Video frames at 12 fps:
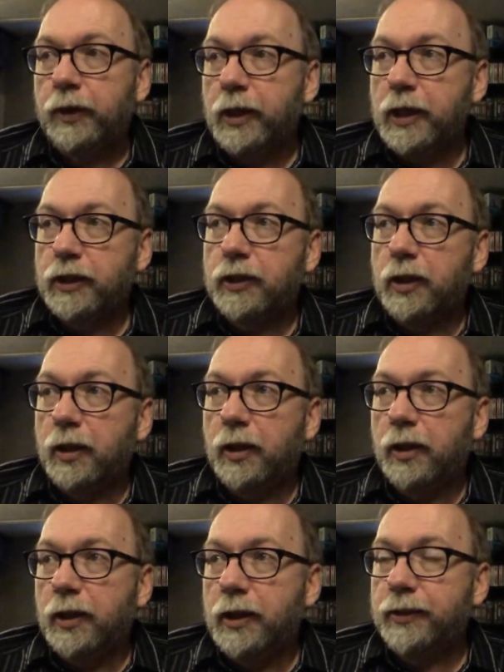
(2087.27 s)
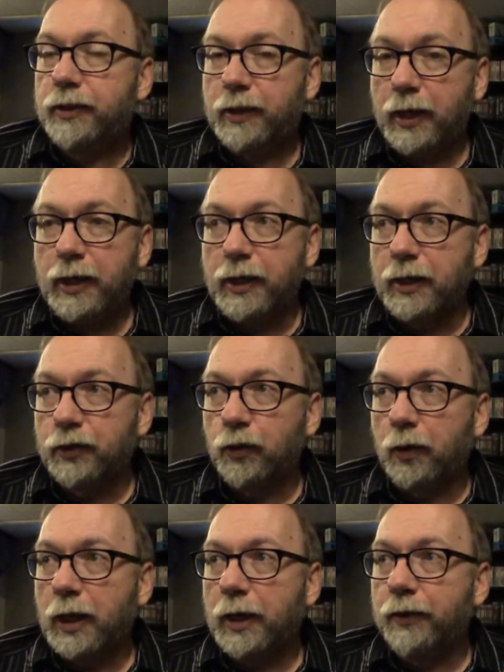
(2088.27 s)
It's uh, it's stayed. So a
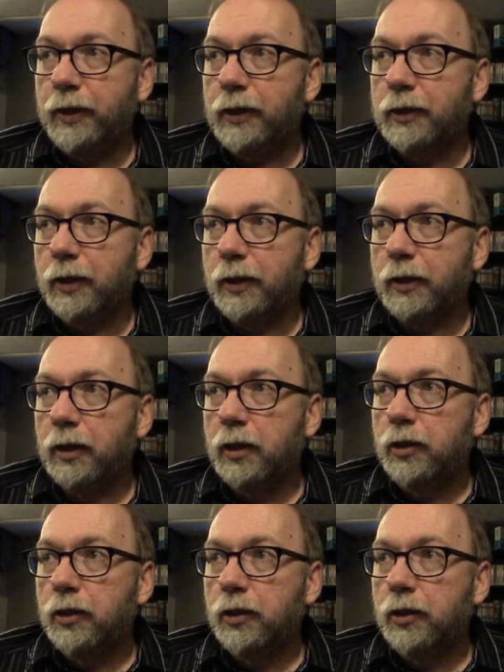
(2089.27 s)
lot of these like